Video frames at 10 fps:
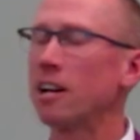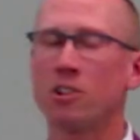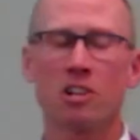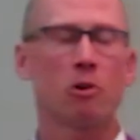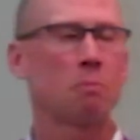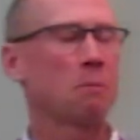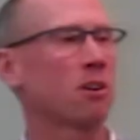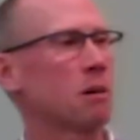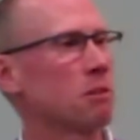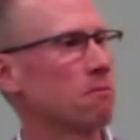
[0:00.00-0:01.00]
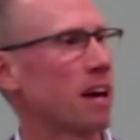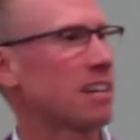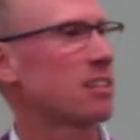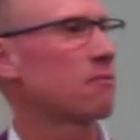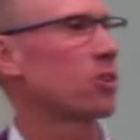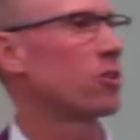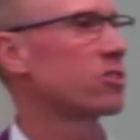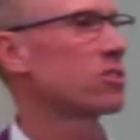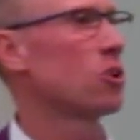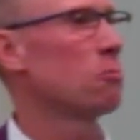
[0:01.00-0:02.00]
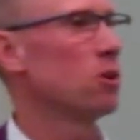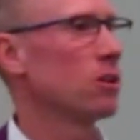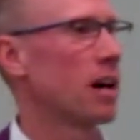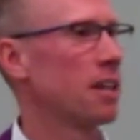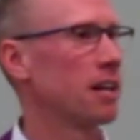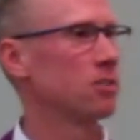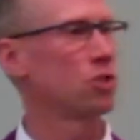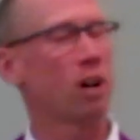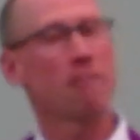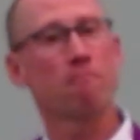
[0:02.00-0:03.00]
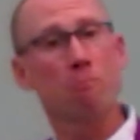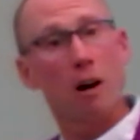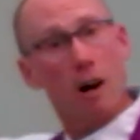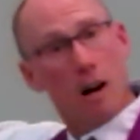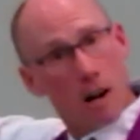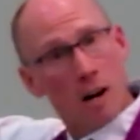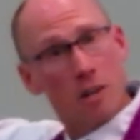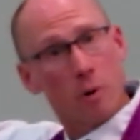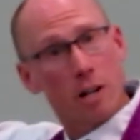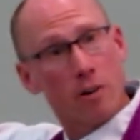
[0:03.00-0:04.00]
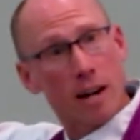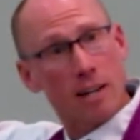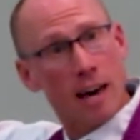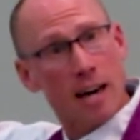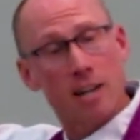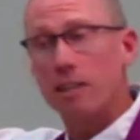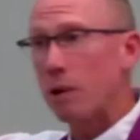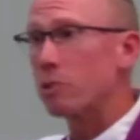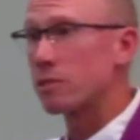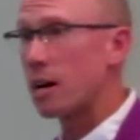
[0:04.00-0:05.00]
Not only would people come to Flagstaff to go to Snowbowl and then drive on their way to Grand Canyon, they would